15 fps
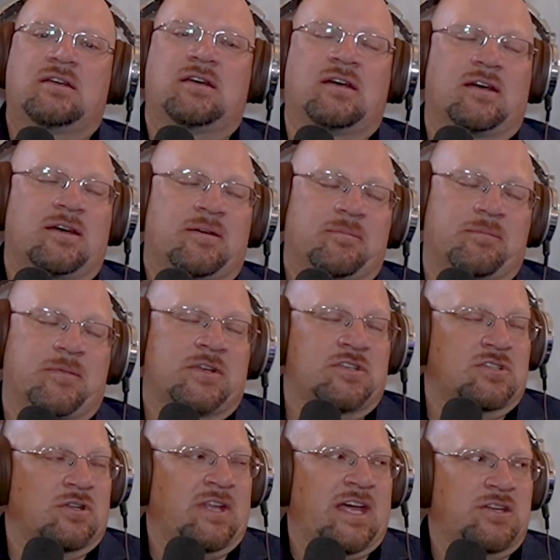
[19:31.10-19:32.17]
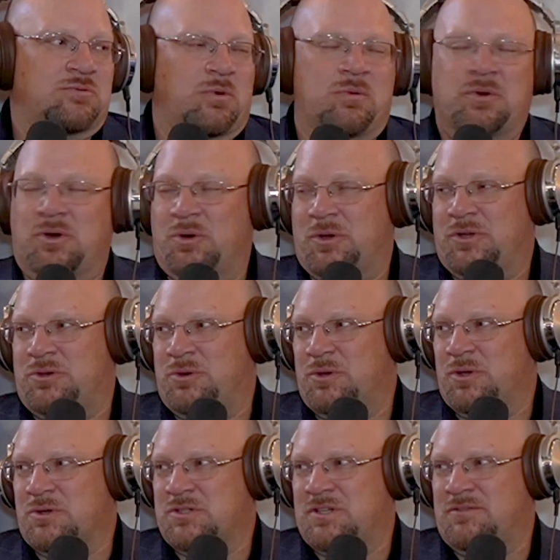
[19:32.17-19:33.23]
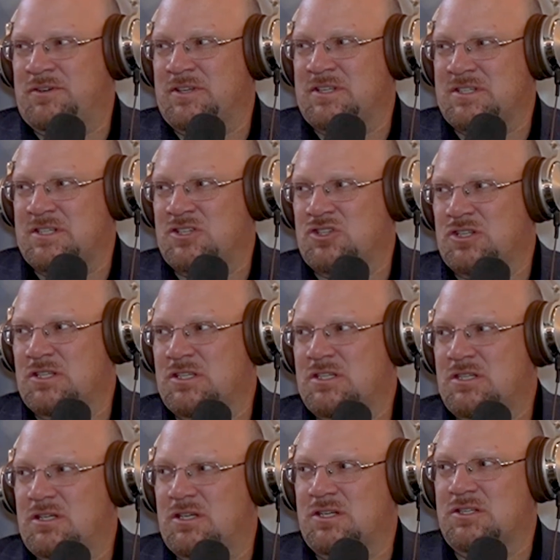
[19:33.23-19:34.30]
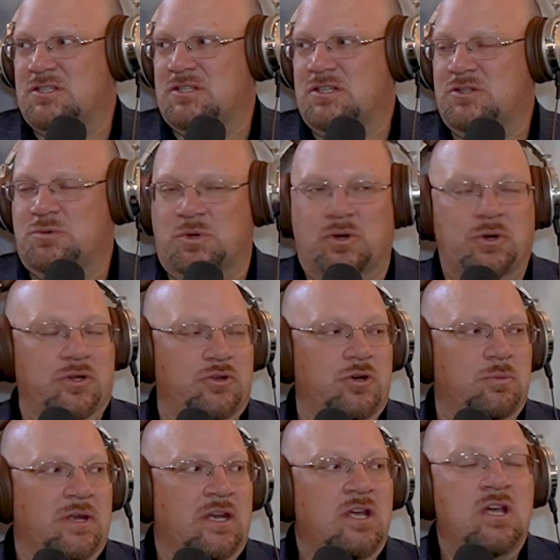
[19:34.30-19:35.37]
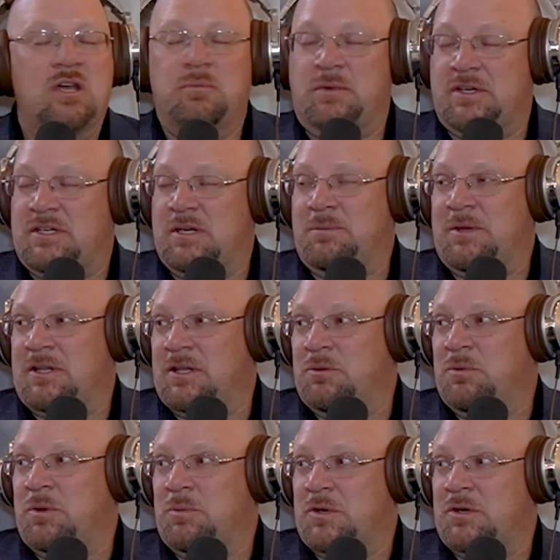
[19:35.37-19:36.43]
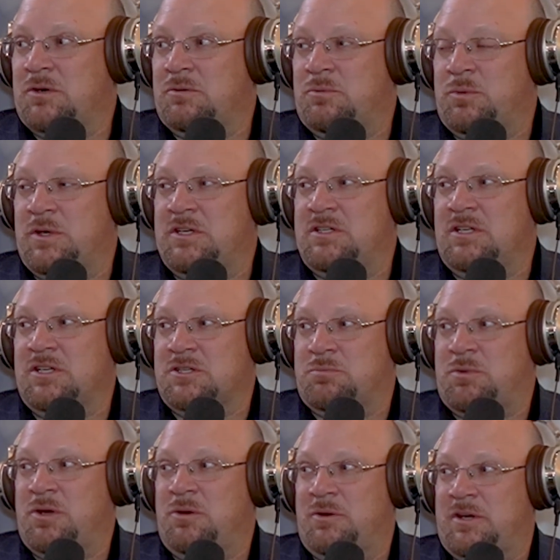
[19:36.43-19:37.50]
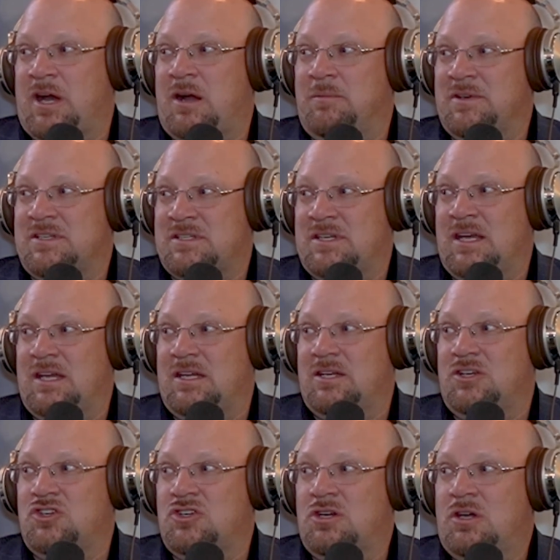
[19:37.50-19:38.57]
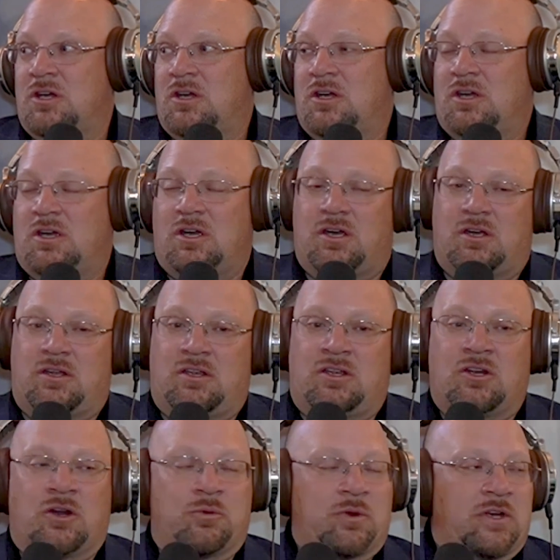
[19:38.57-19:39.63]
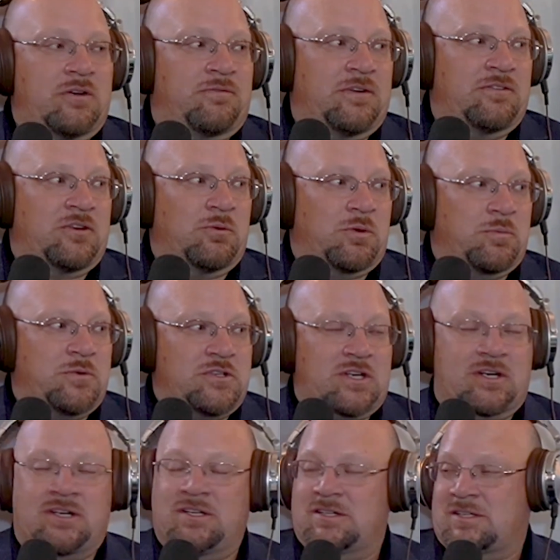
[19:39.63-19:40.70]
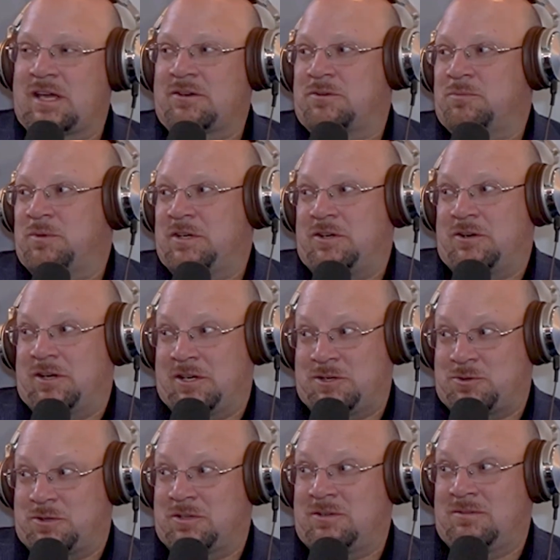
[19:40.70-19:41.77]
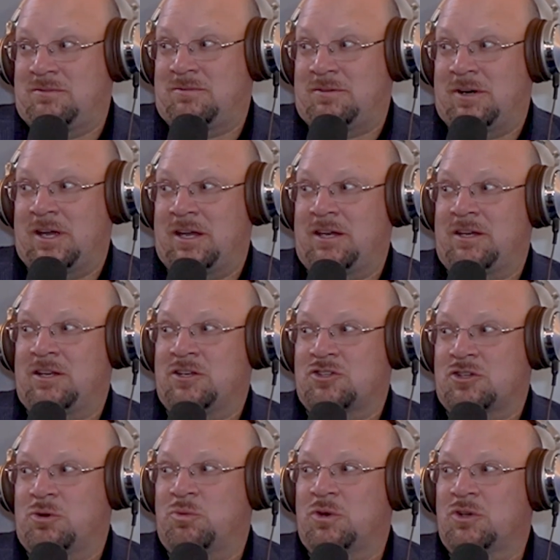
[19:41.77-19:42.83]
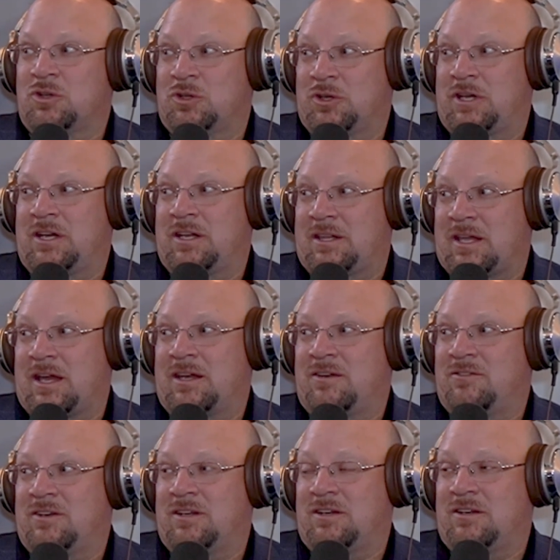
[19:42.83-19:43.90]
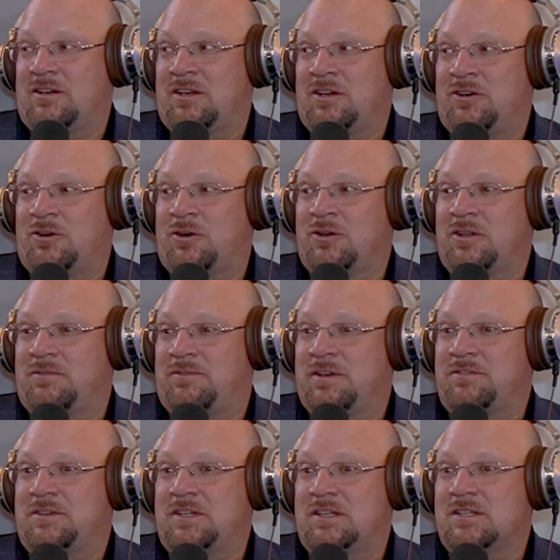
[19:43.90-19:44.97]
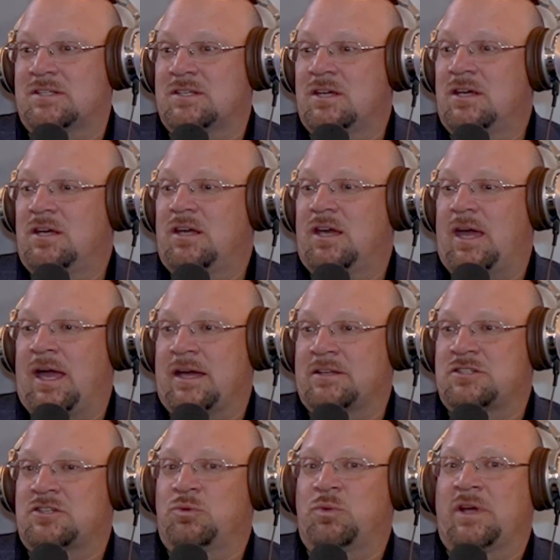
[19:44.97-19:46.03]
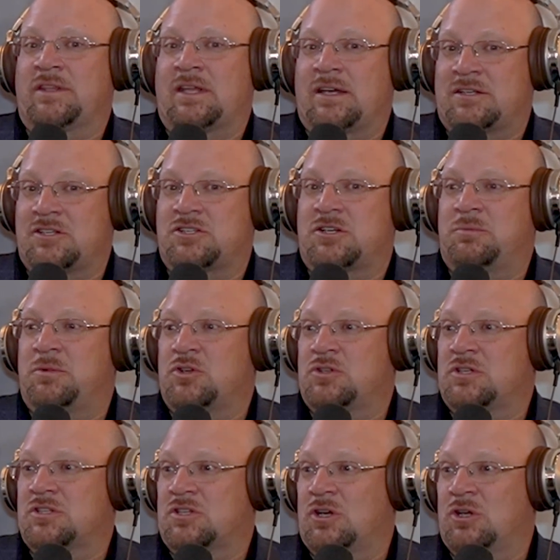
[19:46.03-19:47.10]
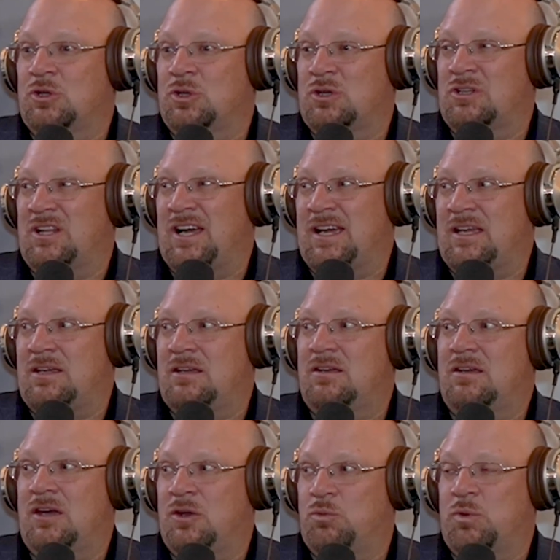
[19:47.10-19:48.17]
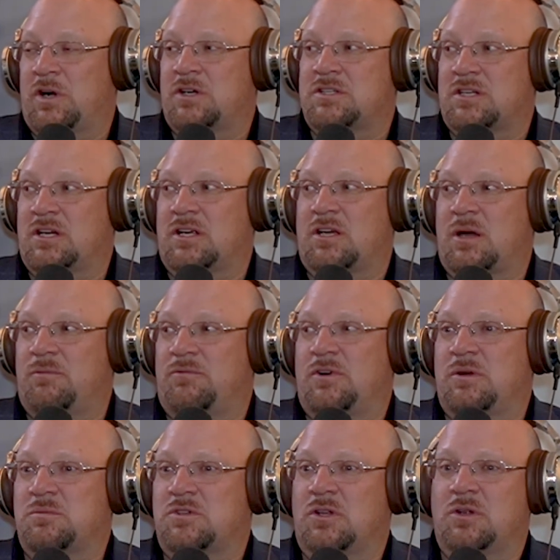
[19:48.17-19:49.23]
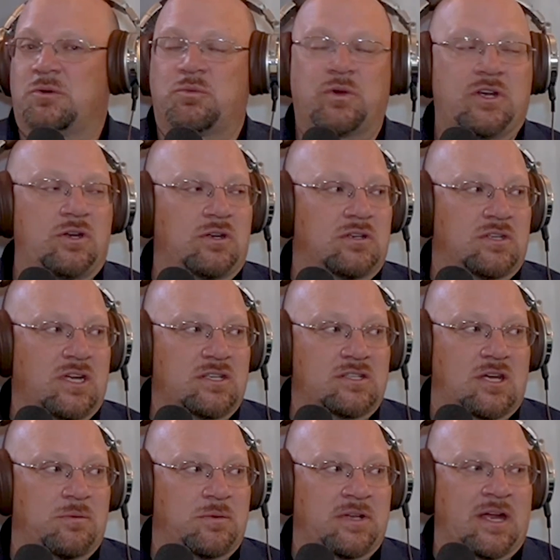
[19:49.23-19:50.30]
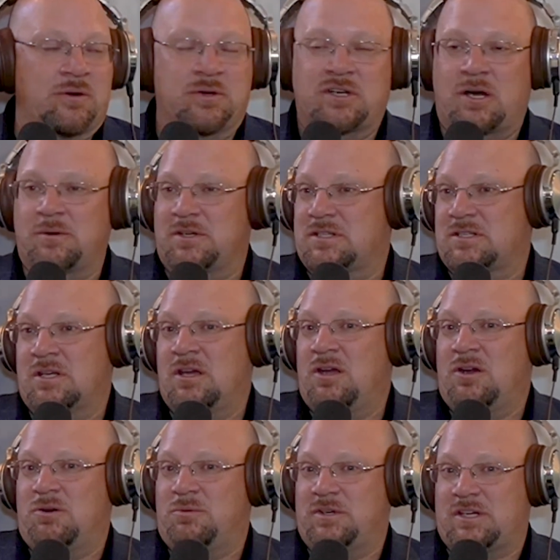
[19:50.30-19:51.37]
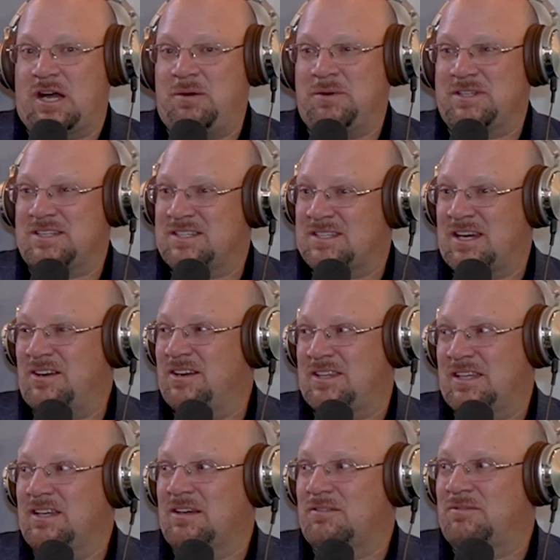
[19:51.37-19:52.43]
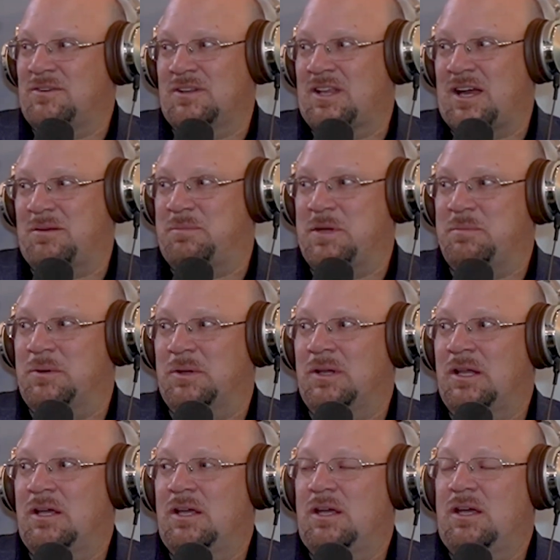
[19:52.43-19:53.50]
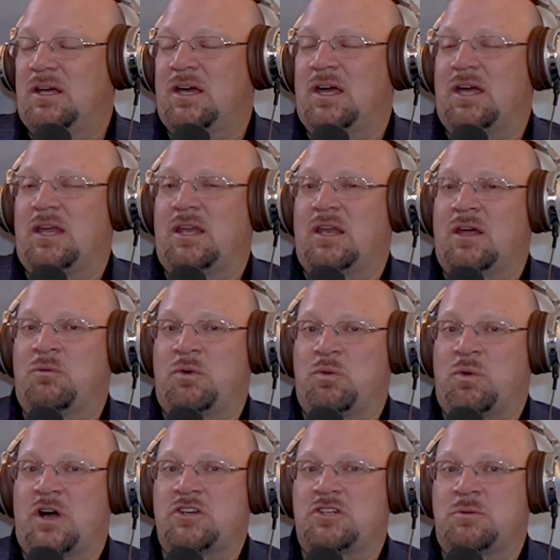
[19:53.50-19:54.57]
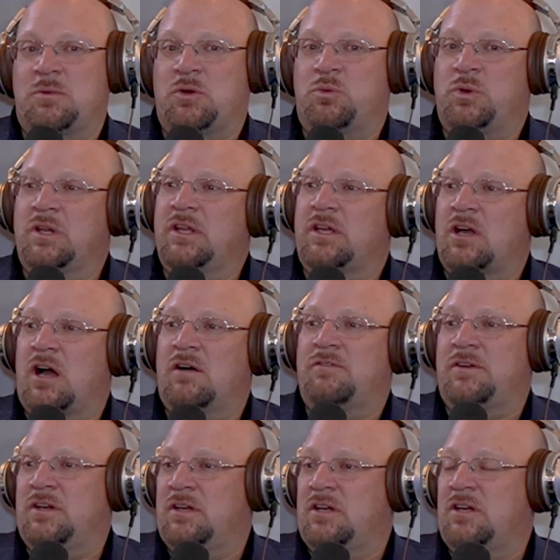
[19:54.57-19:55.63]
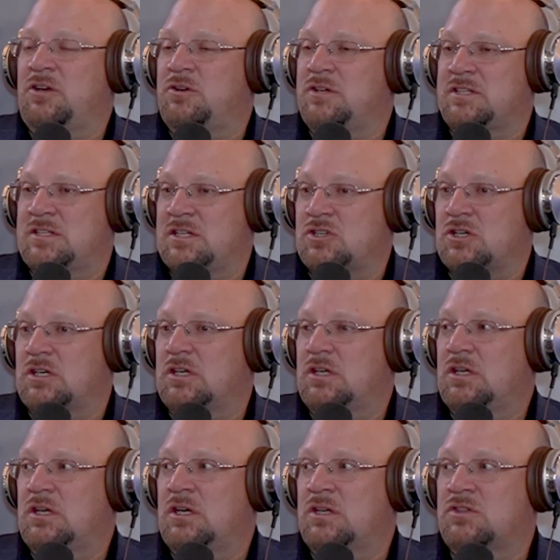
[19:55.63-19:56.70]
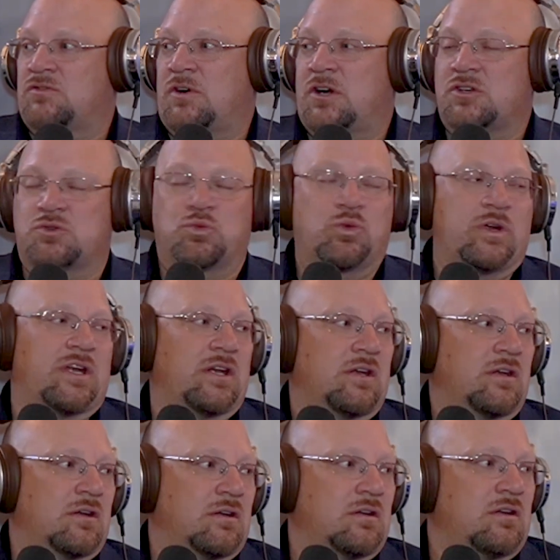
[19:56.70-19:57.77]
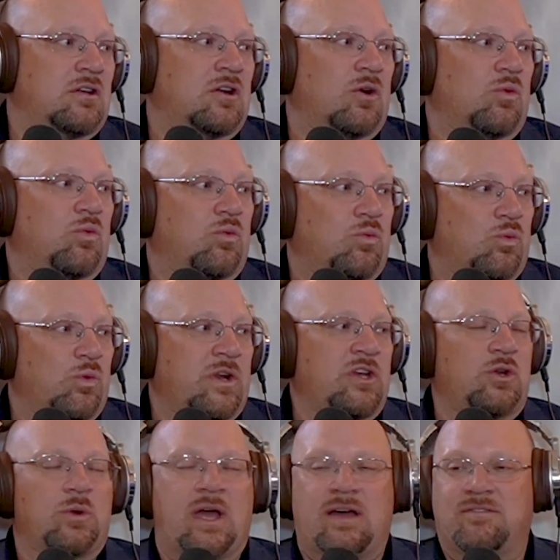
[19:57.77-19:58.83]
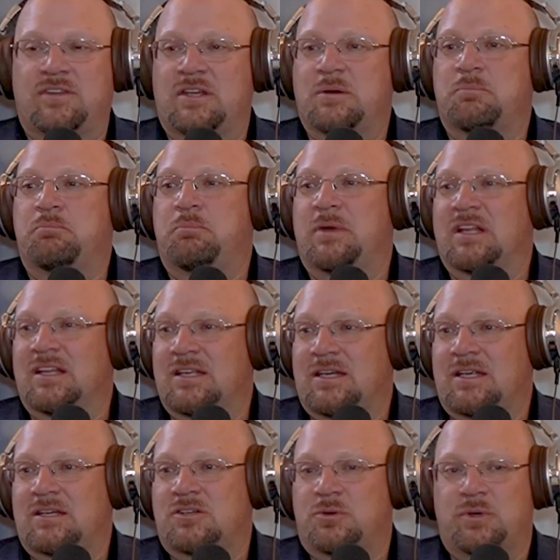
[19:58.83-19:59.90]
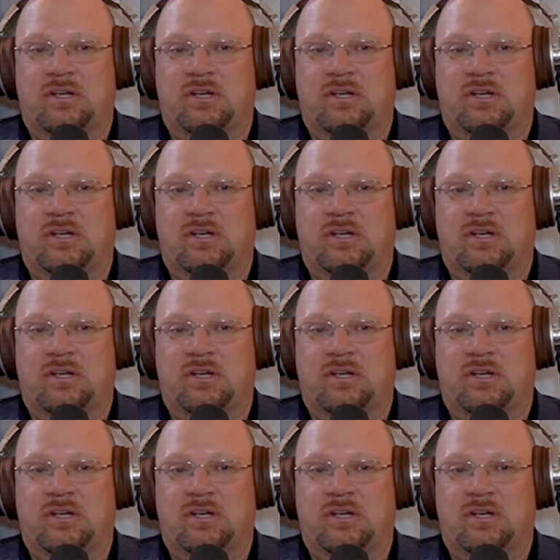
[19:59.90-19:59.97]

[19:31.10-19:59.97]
And so that's where we're going through those different decisions as we're going through. But typically when we're reaching this pre-retirement stage, when you're 50, we're projecting this out to when you're 100, right? And so we're looking at that even in your early 50s, as to what that distribution is going to look like and where it's going to come from, so that when it does come to that retirement, because retirement's a scary thing for a lot of people, and we want you to be really confident in your decision as far as when you have the ability to